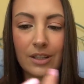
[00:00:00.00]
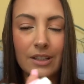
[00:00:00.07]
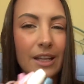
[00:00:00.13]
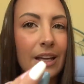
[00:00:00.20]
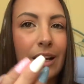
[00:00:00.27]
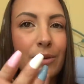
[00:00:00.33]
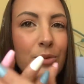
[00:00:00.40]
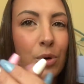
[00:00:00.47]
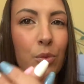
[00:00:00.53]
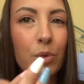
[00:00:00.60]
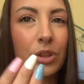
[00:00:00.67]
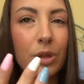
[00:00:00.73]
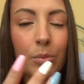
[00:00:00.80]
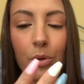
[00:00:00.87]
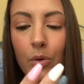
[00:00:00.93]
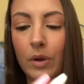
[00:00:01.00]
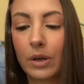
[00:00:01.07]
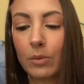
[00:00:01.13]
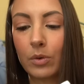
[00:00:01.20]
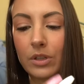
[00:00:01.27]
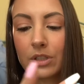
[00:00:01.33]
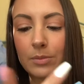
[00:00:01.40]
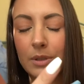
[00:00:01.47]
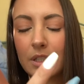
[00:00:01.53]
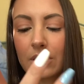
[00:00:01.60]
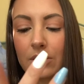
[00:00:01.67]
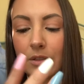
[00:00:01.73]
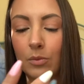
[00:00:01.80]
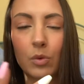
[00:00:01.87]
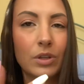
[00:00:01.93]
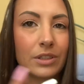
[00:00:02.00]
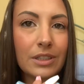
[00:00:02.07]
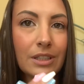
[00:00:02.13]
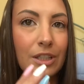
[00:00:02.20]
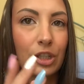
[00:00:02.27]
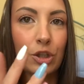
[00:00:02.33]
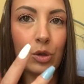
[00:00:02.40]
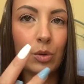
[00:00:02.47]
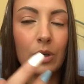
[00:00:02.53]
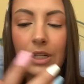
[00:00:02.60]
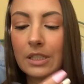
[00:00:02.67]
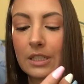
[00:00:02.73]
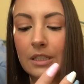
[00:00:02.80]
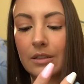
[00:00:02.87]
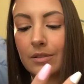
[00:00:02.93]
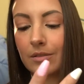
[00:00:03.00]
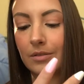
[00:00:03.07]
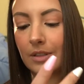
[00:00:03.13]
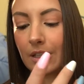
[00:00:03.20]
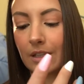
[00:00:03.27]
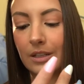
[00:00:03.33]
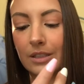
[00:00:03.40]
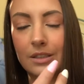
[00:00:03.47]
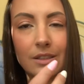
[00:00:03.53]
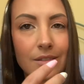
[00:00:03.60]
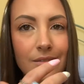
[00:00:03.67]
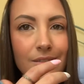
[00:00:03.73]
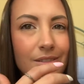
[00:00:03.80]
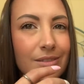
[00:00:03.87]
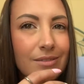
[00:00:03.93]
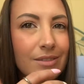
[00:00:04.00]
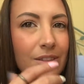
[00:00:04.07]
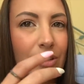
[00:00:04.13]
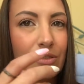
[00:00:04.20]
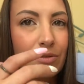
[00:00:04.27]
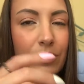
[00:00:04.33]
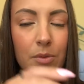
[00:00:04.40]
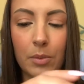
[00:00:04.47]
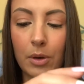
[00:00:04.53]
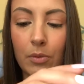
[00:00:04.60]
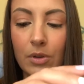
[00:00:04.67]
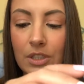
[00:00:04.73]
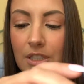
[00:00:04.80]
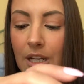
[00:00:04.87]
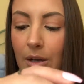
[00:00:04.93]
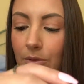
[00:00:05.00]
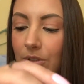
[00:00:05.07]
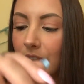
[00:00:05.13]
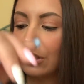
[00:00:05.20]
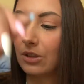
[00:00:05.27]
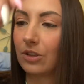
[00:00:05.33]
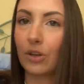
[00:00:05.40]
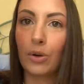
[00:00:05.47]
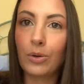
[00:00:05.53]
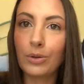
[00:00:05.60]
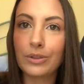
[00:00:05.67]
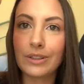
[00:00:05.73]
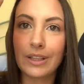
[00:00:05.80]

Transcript: Like, I don't know what the point was because it wasn't cute. It didn't, like, it doesn't fit my wrist now as an adult.